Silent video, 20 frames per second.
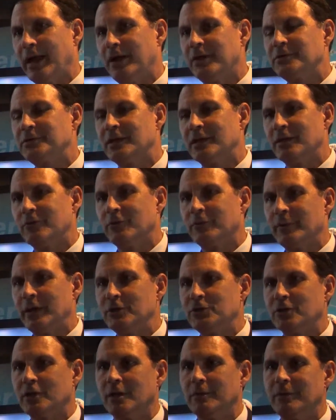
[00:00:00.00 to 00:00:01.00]
How is that
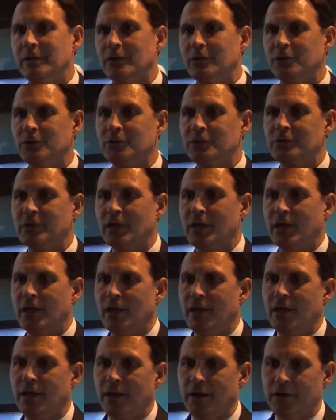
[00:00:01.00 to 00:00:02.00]
information going to be used
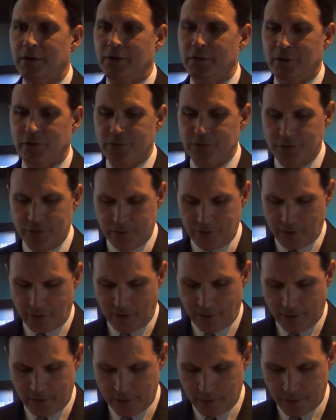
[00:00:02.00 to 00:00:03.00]
100 years
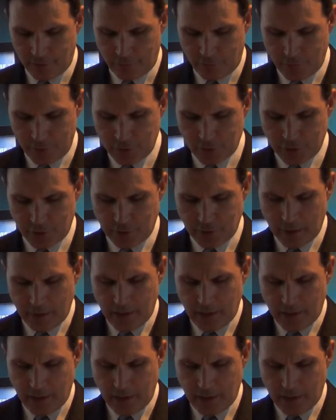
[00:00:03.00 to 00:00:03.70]
into the future?